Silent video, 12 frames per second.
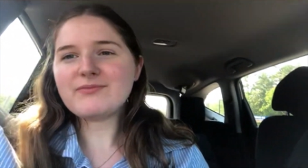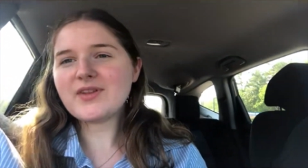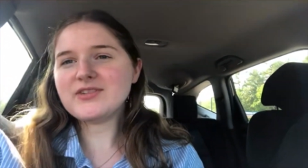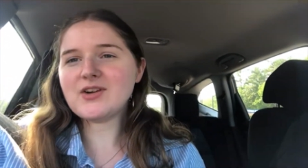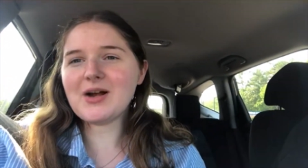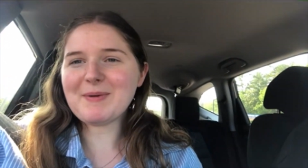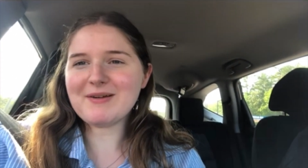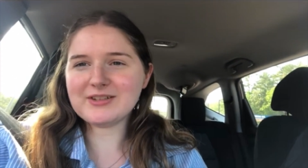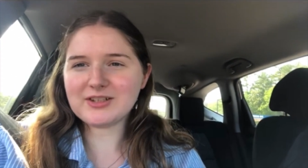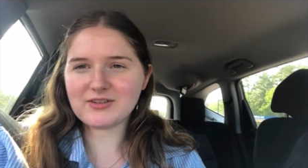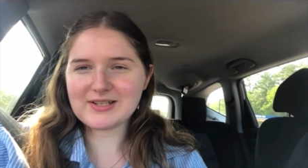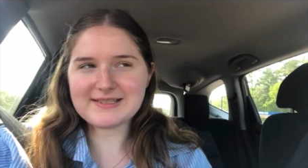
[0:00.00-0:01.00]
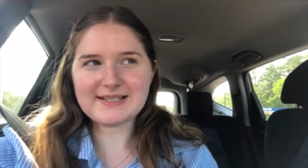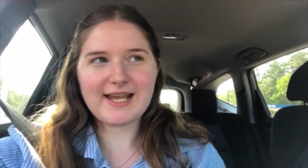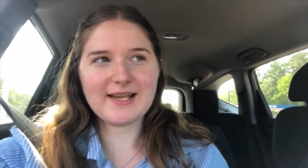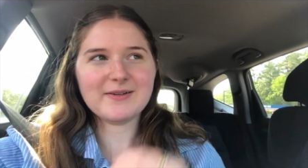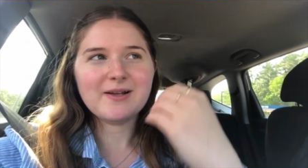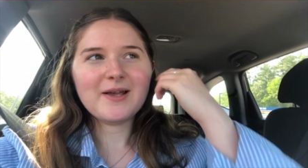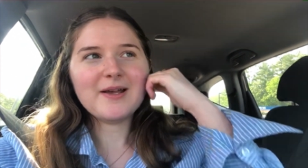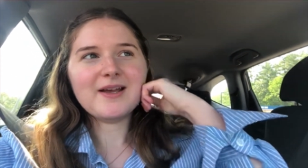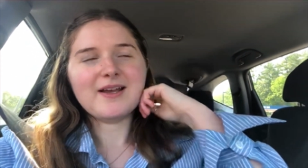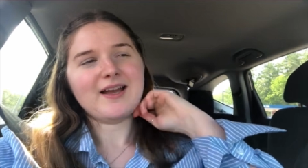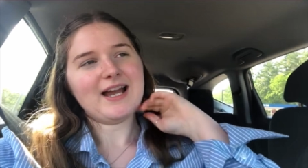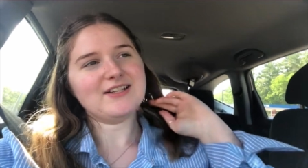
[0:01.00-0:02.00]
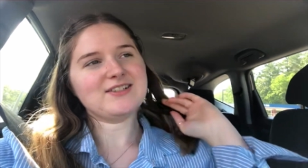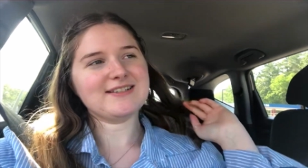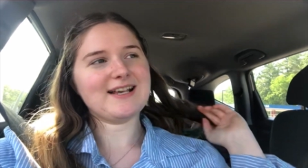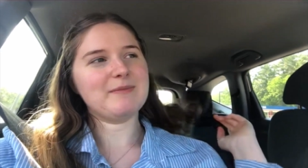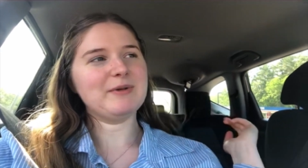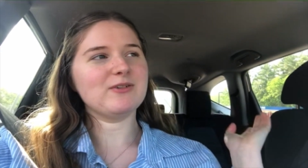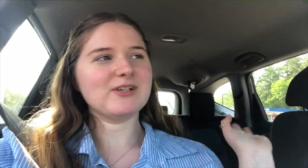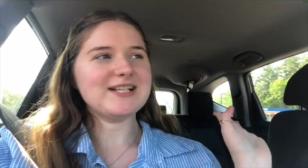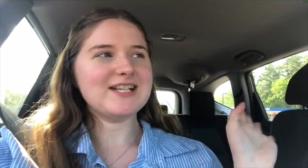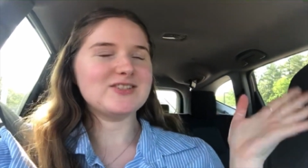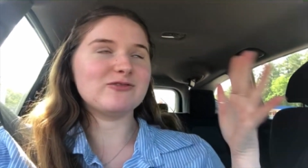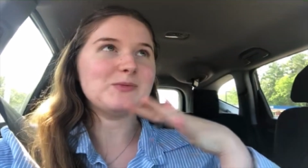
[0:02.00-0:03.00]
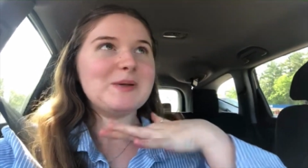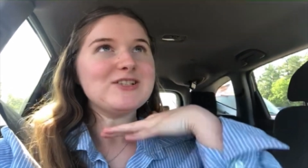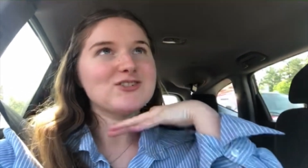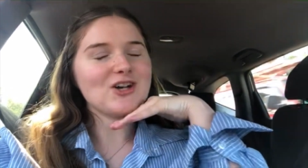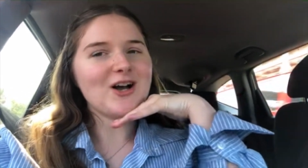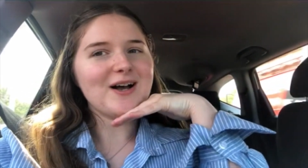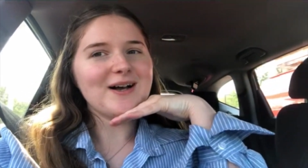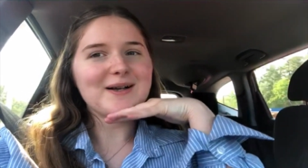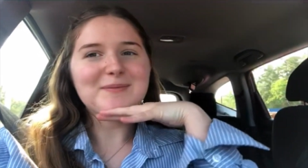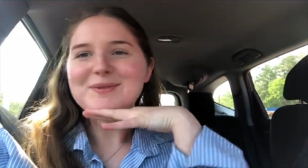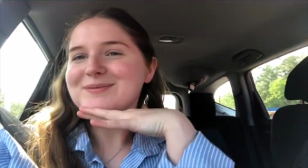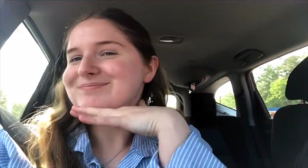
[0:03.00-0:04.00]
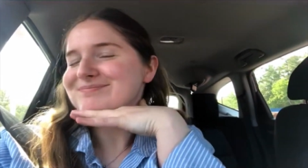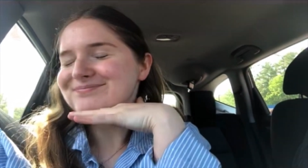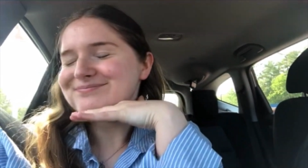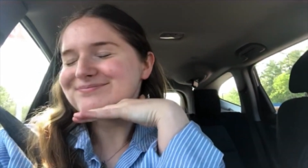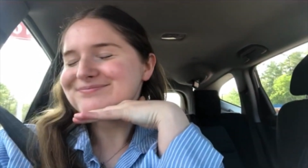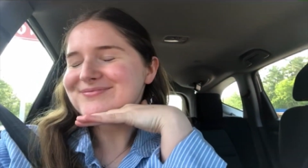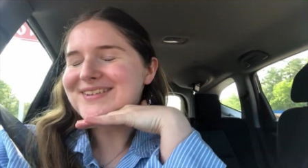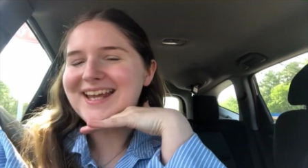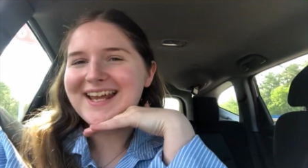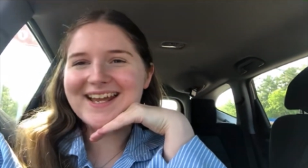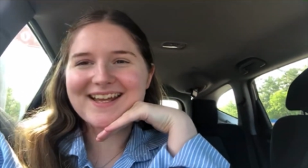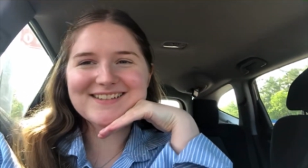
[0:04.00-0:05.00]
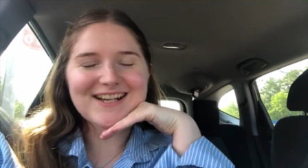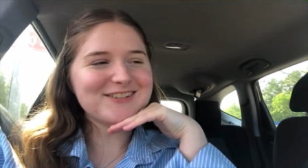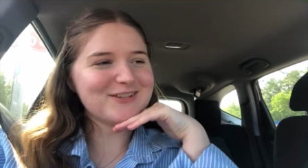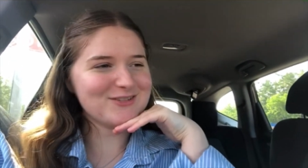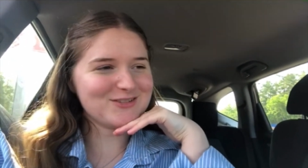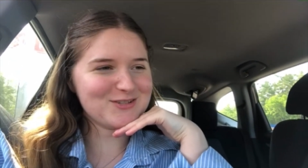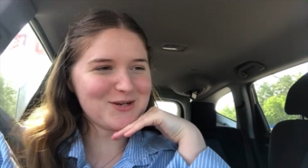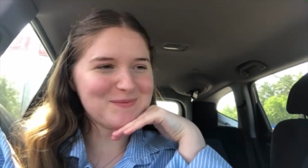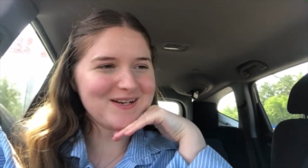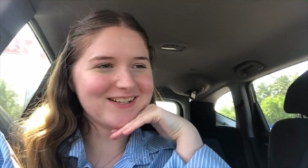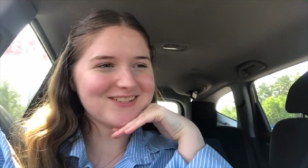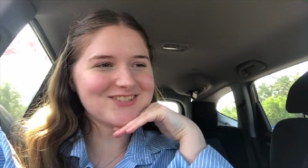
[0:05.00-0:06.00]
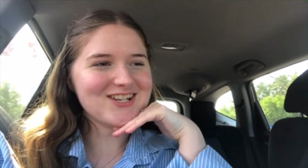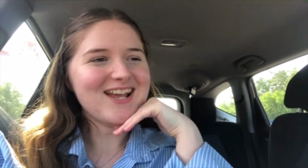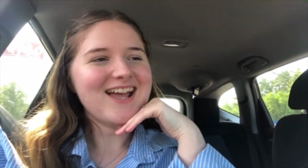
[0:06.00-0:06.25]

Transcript: So I'm having a great day. I just had my orientation for my job and I love it so much.